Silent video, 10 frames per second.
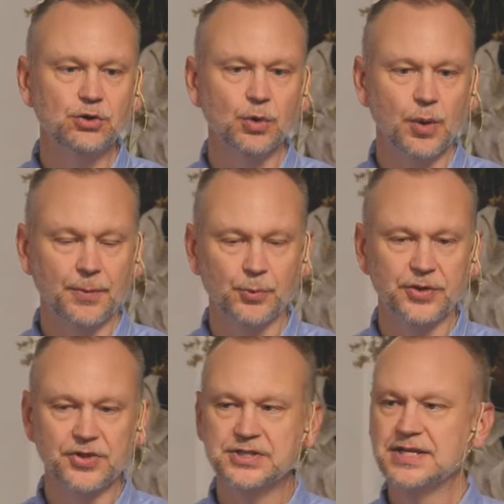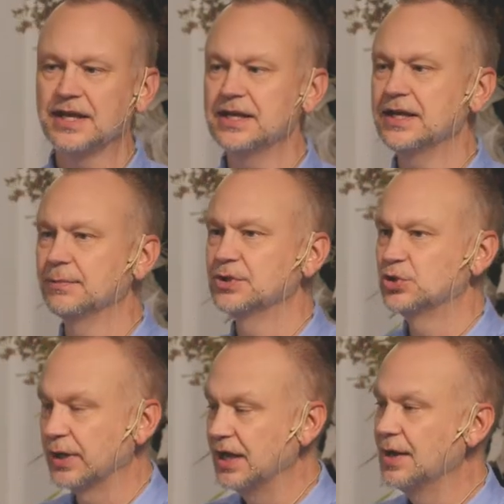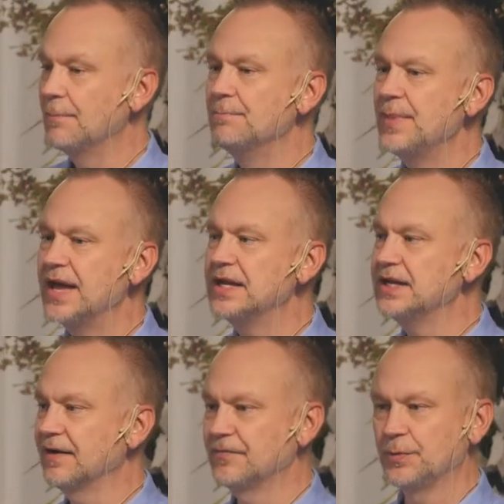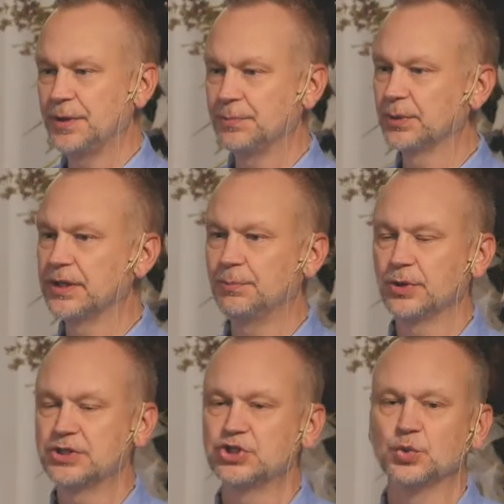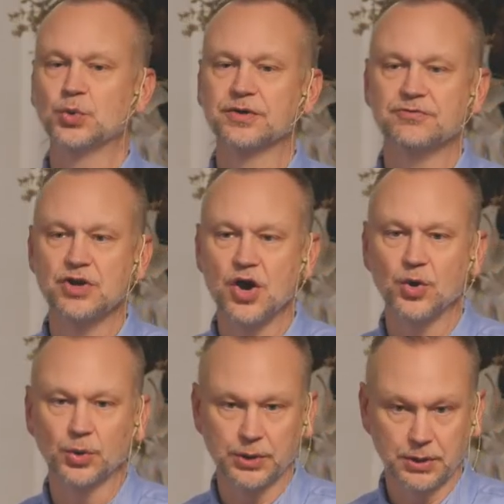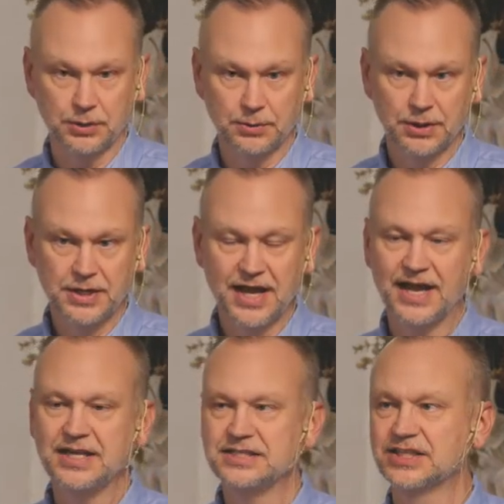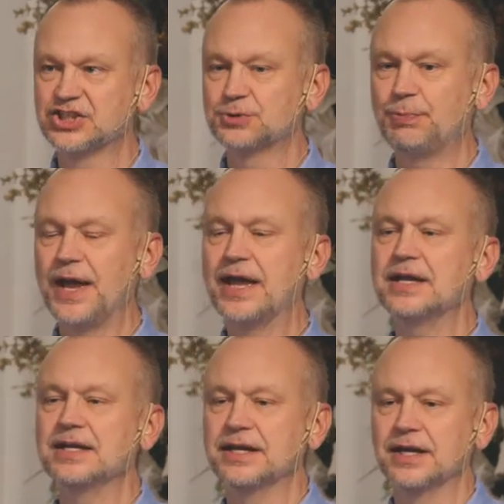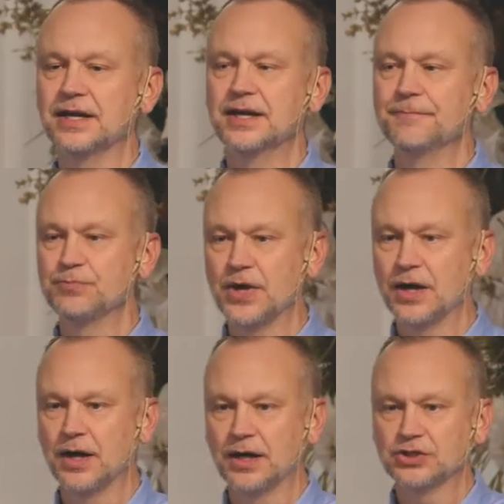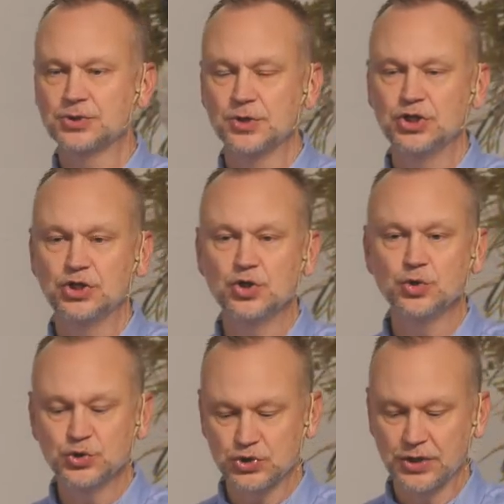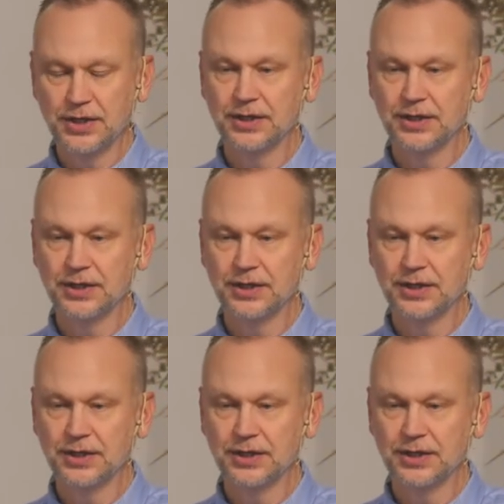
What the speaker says: grew up with. He's taking imagery many of the people he preached to would have known. And he's expanding it to use